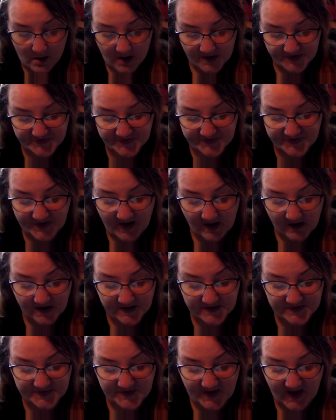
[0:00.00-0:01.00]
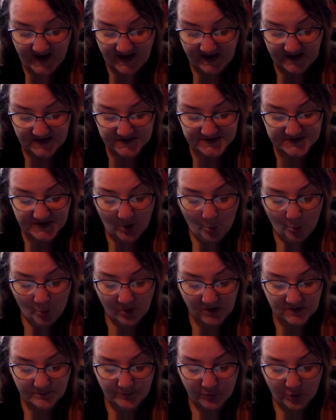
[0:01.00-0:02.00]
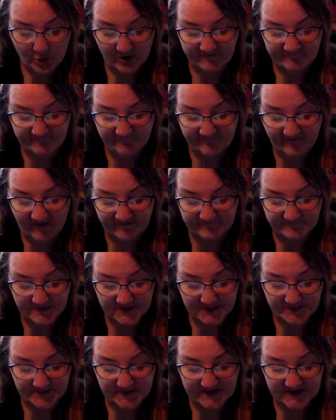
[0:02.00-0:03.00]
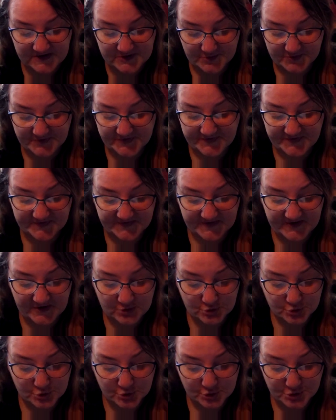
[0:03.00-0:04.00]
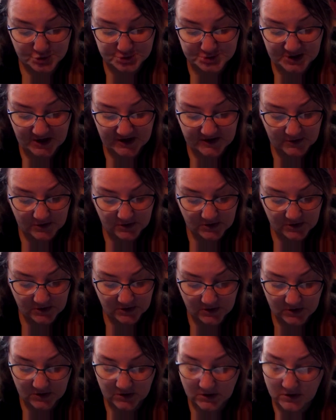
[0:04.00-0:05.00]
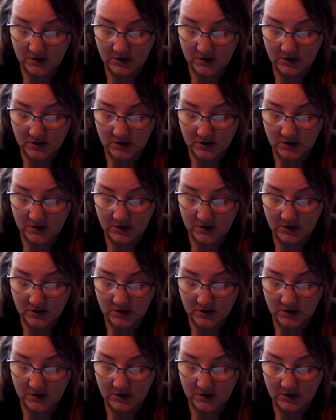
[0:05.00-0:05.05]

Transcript: Size 8, 1.5 millimeter steel crochet hook.